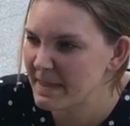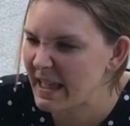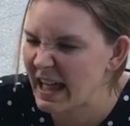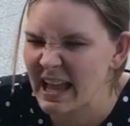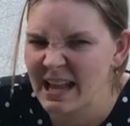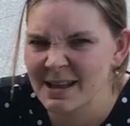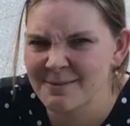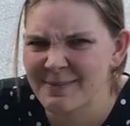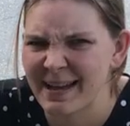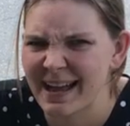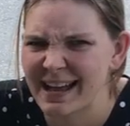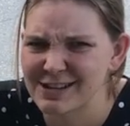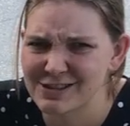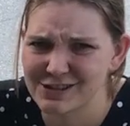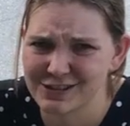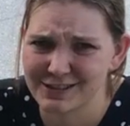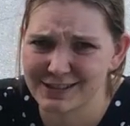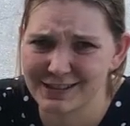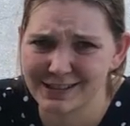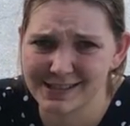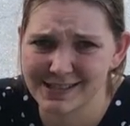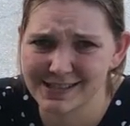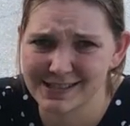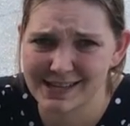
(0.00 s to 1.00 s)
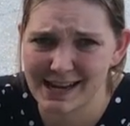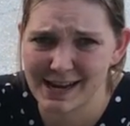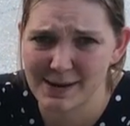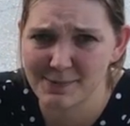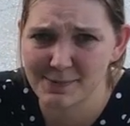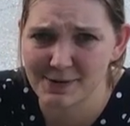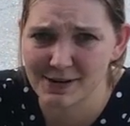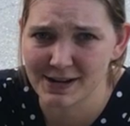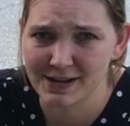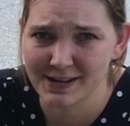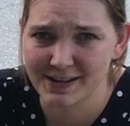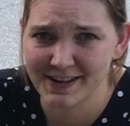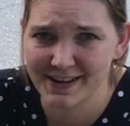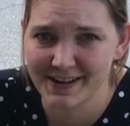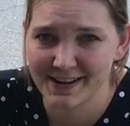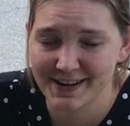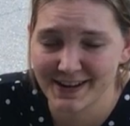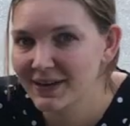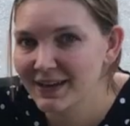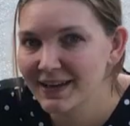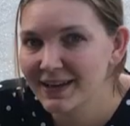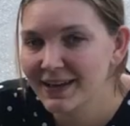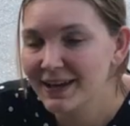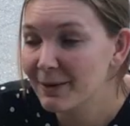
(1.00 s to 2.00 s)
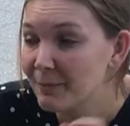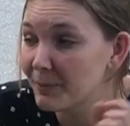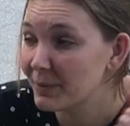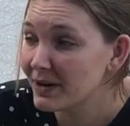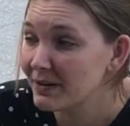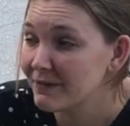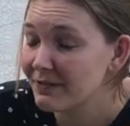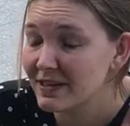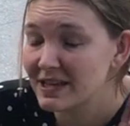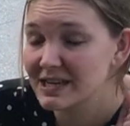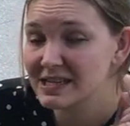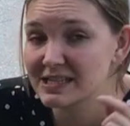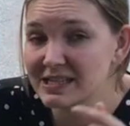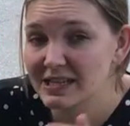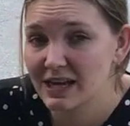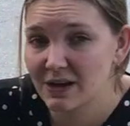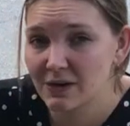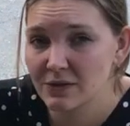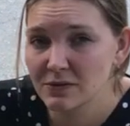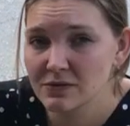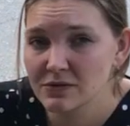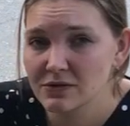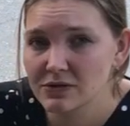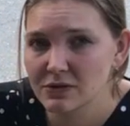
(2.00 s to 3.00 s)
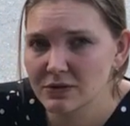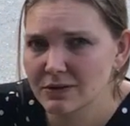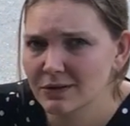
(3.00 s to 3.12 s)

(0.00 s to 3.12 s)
I imagine they'll stay pretty good. But if they don't,